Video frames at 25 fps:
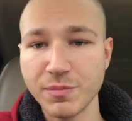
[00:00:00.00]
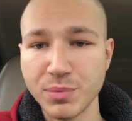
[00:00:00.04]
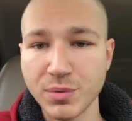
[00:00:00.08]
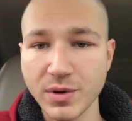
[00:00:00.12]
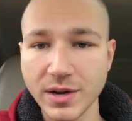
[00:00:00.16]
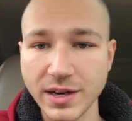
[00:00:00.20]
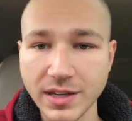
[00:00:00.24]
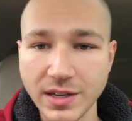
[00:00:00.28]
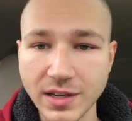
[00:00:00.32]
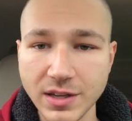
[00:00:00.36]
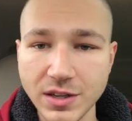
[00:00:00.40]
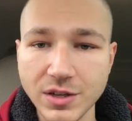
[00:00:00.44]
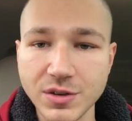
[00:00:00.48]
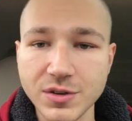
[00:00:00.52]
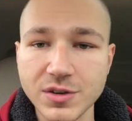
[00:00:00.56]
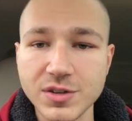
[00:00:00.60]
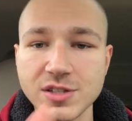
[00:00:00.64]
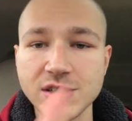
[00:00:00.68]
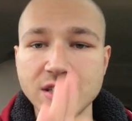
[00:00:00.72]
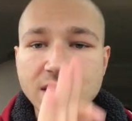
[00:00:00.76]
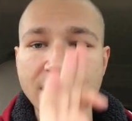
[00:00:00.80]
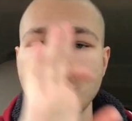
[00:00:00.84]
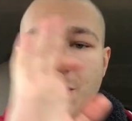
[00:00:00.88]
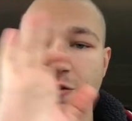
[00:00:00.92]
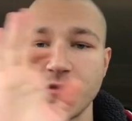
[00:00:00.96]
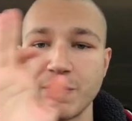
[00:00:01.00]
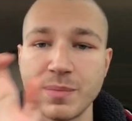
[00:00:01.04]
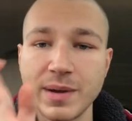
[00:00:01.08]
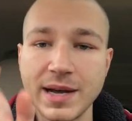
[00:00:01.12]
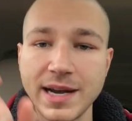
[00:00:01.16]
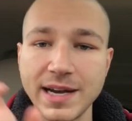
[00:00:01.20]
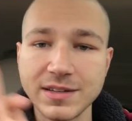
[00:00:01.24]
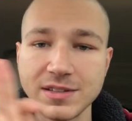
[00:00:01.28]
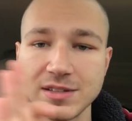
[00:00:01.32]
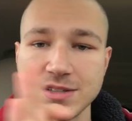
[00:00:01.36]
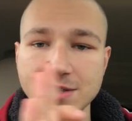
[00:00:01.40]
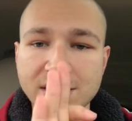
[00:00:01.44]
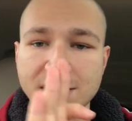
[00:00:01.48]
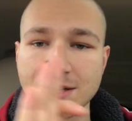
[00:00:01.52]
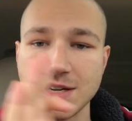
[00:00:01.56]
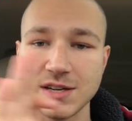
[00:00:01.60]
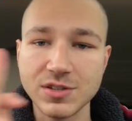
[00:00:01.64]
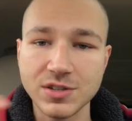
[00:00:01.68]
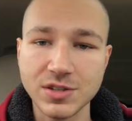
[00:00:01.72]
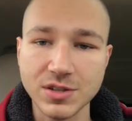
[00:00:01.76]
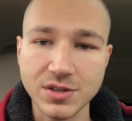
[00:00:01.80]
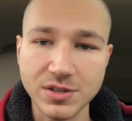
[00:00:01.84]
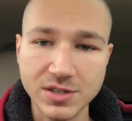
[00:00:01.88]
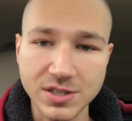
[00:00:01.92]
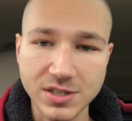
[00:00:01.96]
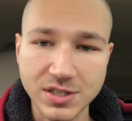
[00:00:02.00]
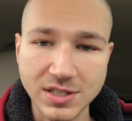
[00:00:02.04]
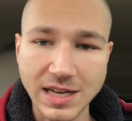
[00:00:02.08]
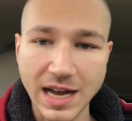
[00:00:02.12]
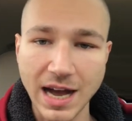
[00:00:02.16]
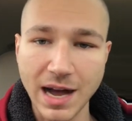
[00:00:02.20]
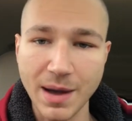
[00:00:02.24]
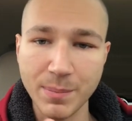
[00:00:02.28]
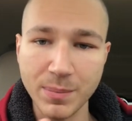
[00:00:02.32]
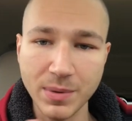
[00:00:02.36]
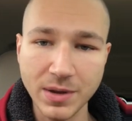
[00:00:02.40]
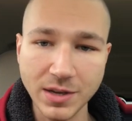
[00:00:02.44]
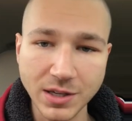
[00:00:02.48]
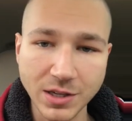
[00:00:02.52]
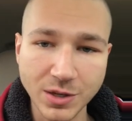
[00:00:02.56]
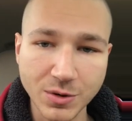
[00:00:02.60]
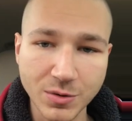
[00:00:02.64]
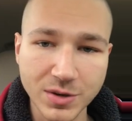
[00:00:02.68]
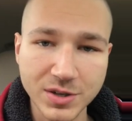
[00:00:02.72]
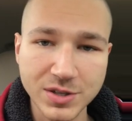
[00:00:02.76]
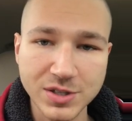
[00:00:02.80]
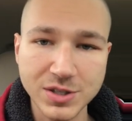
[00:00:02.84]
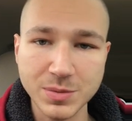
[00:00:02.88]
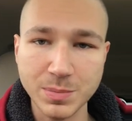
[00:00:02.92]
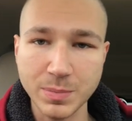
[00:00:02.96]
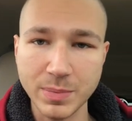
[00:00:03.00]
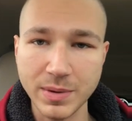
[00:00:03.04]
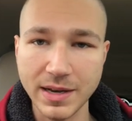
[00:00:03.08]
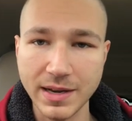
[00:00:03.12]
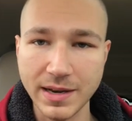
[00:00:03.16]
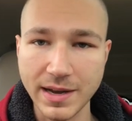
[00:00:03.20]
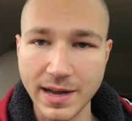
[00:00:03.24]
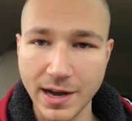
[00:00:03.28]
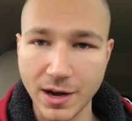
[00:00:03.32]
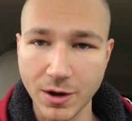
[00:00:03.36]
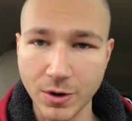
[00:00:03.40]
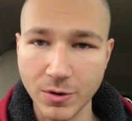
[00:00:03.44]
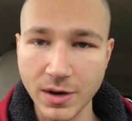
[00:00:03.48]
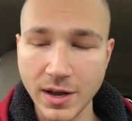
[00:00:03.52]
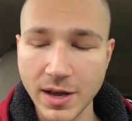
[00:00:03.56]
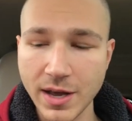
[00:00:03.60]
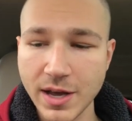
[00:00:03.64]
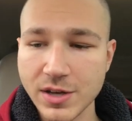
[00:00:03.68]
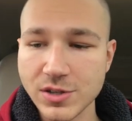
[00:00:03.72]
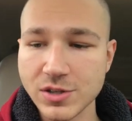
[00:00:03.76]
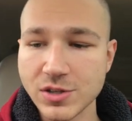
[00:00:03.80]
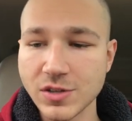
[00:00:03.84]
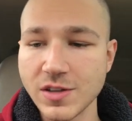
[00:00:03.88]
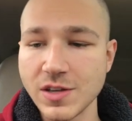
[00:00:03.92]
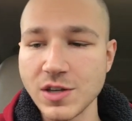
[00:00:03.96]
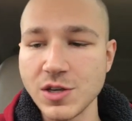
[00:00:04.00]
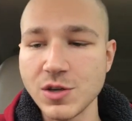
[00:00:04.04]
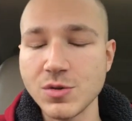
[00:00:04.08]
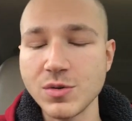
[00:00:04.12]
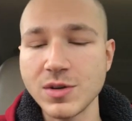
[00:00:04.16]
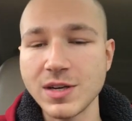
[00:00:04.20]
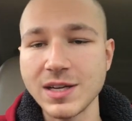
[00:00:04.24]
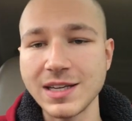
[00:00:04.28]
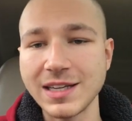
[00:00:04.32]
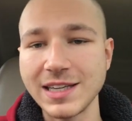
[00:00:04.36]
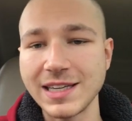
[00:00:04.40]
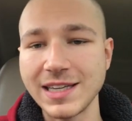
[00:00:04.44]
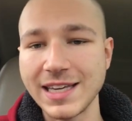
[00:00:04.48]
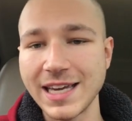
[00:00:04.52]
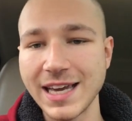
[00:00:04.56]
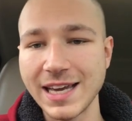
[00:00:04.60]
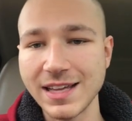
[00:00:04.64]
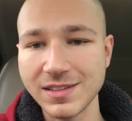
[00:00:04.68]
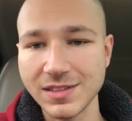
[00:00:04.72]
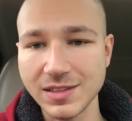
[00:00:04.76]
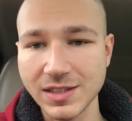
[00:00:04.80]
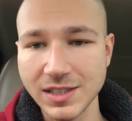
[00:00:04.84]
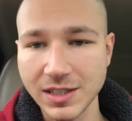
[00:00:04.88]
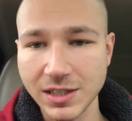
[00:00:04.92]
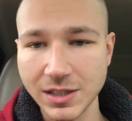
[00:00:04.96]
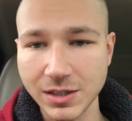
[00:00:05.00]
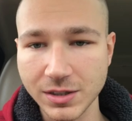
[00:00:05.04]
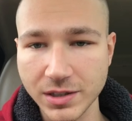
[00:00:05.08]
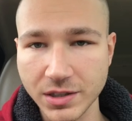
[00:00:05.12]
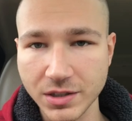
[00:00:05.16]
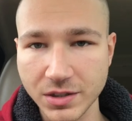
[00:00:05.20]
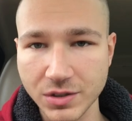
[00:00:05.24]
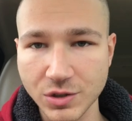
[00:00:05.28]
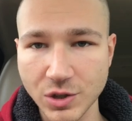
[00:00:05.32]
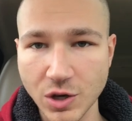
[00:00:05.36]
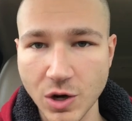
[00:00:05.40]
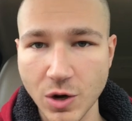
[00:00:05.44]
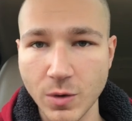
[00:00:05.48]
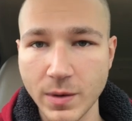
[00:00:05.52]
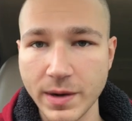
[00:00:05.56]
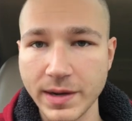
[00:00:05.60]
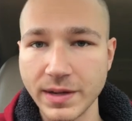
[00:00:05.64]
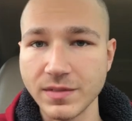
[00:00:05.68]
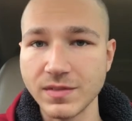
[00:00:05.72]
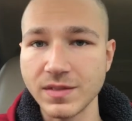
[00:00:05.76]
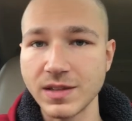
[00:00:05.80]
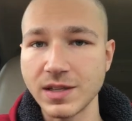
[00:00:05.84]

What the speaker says: bringing yourself back to center, stopping your spin out so that you can get the clear knowing.